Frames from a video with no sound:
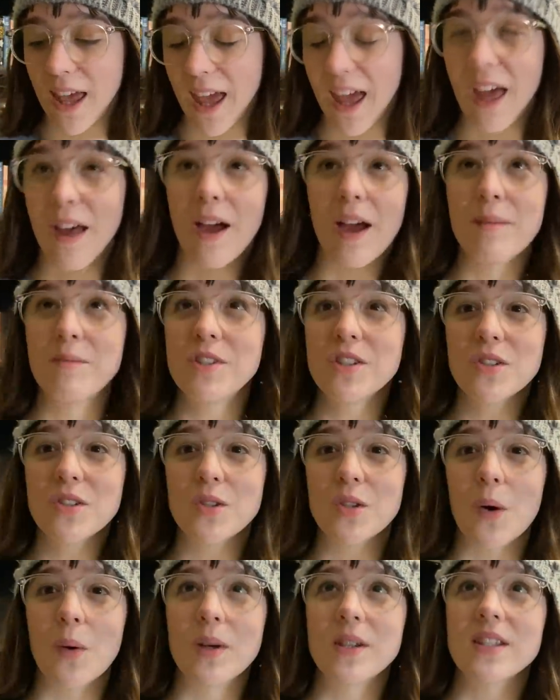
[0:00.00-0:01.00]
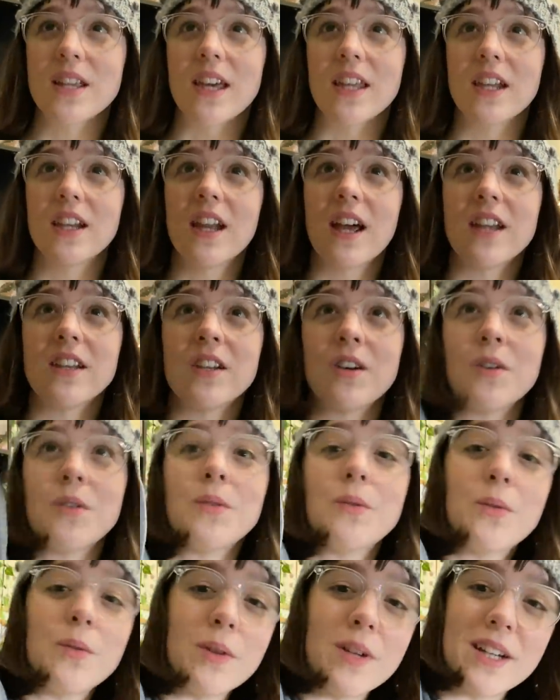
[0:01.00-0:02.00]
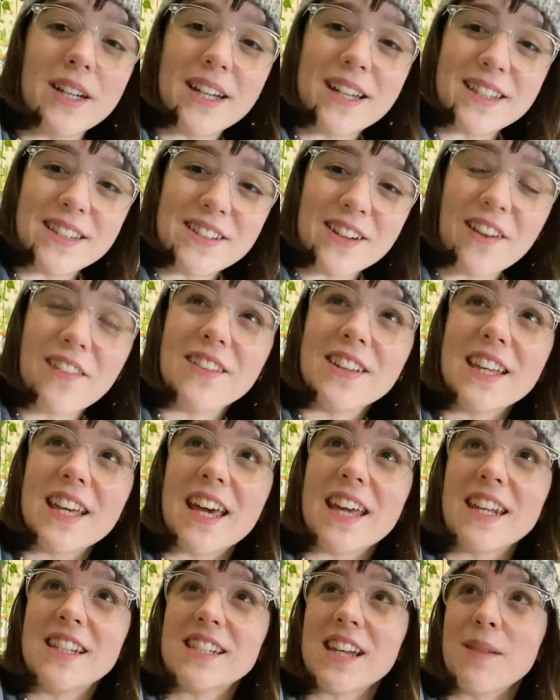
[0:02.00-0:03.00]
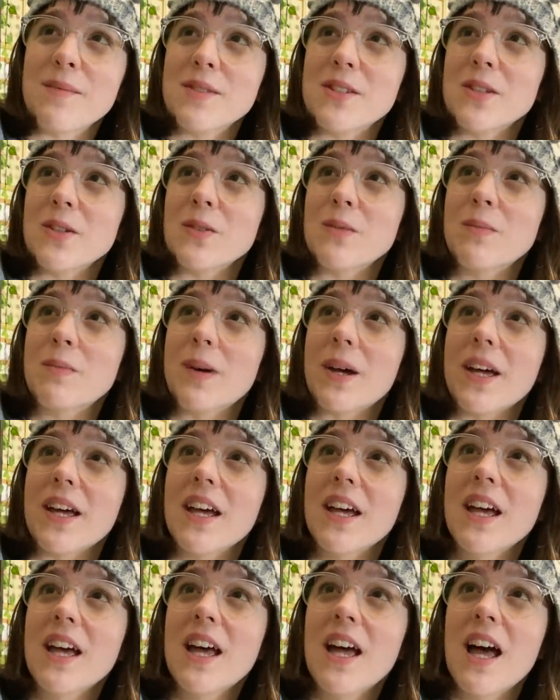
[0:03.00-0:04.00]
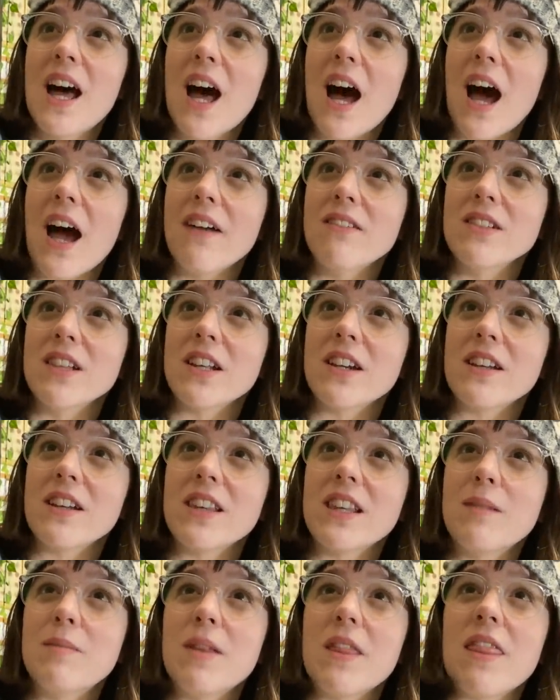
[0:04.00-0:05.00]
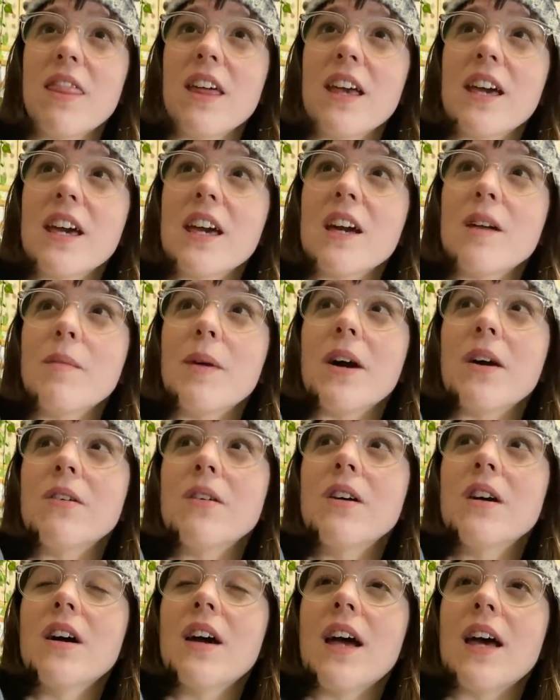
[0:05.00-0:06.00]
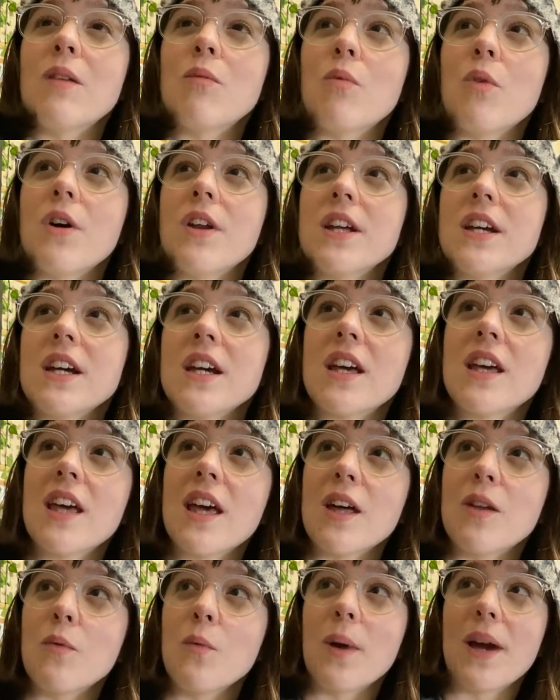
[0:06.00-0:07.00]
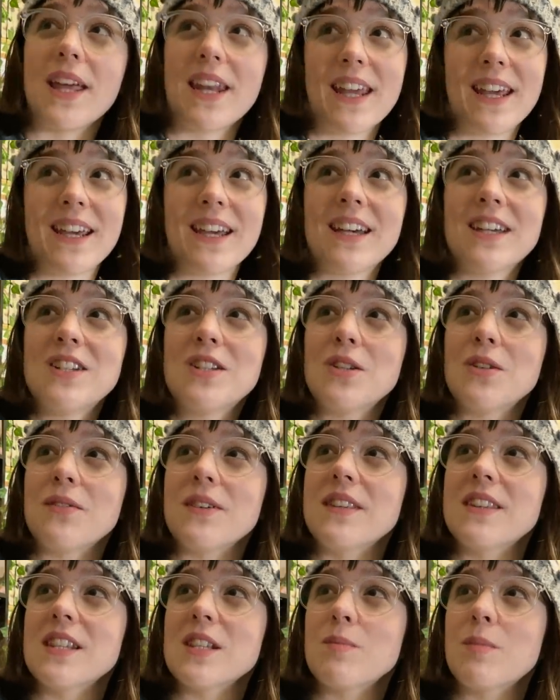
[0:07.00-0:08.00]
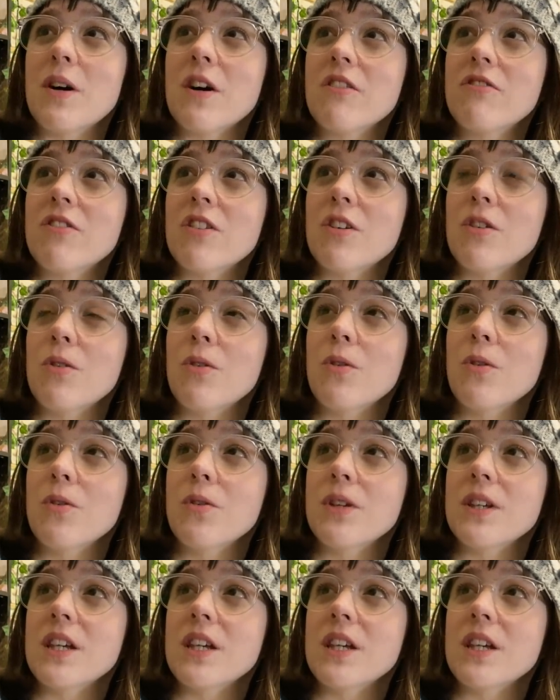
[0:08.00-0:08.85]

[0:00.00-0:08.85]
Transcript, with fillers: I'm just so excited. I know it's not really anytime soon, but I've literally been thinking about and wanting and waiting to read this book for a whole